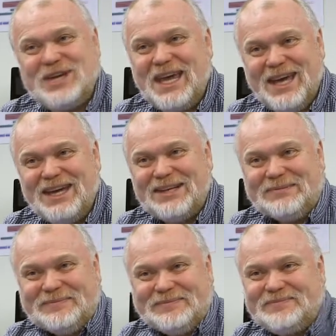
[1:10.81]
you
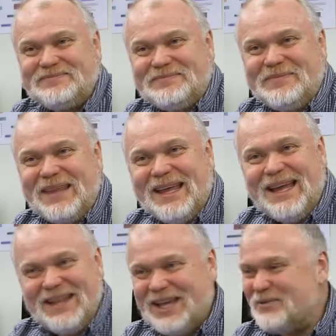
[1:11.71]
can.
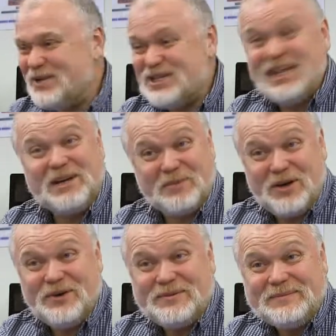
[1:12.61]
And then we just let them
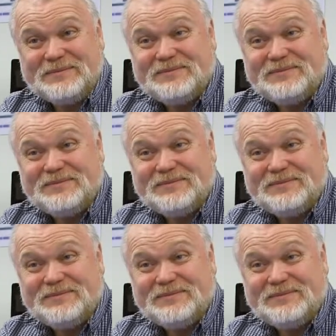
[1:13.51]
go.